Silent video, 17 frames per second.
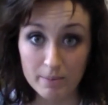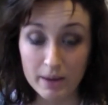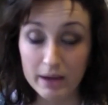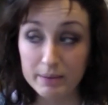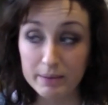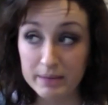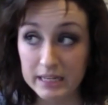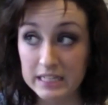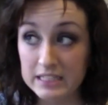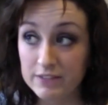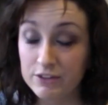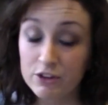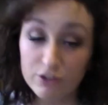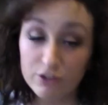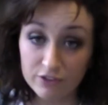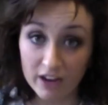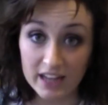because if you
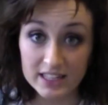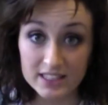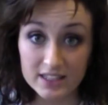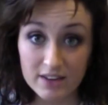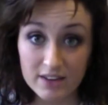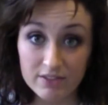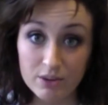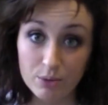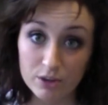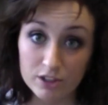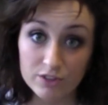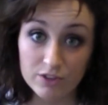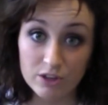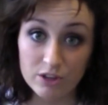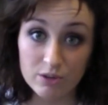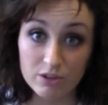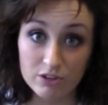find stuff that works for
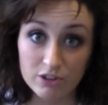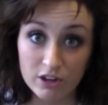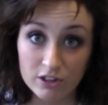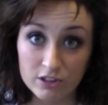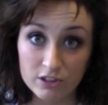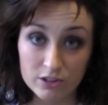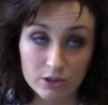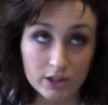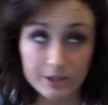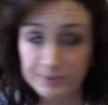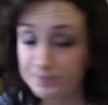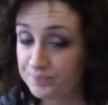you in the drugstore,